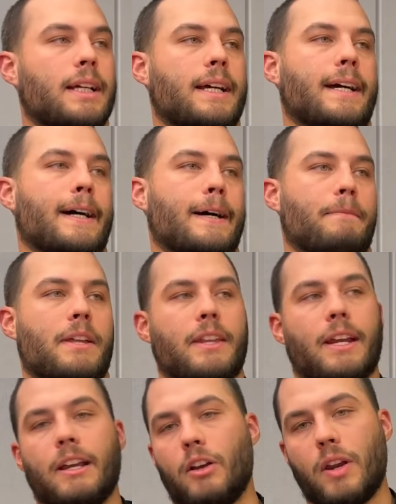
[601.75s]
And then
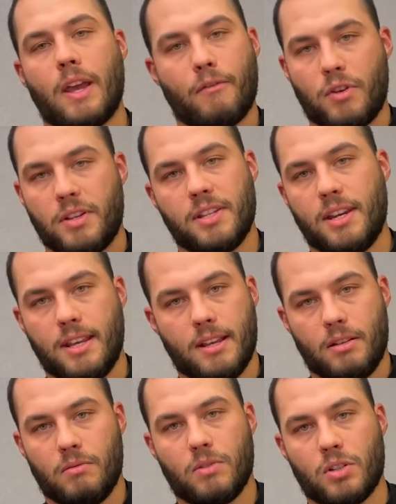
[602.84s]
I can go to every city
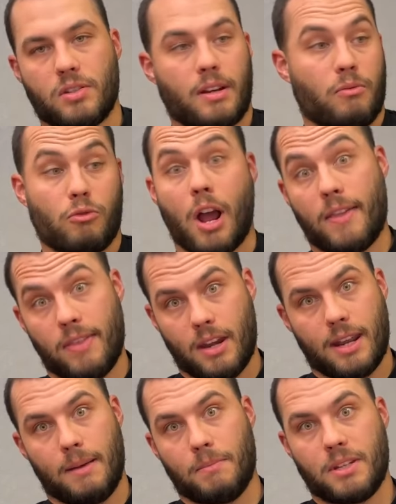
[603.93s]
and just like write their
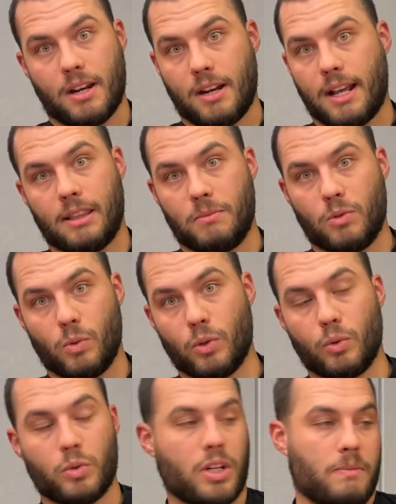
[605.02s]
names down and add them to a
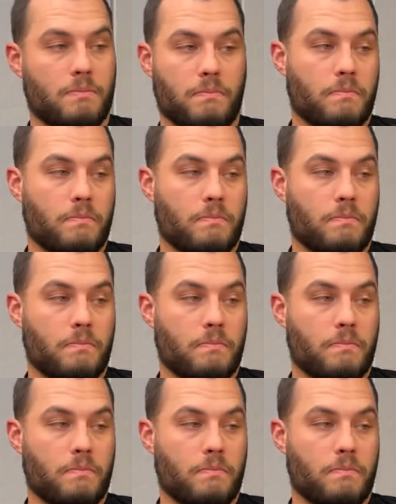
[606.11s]
Google sheet.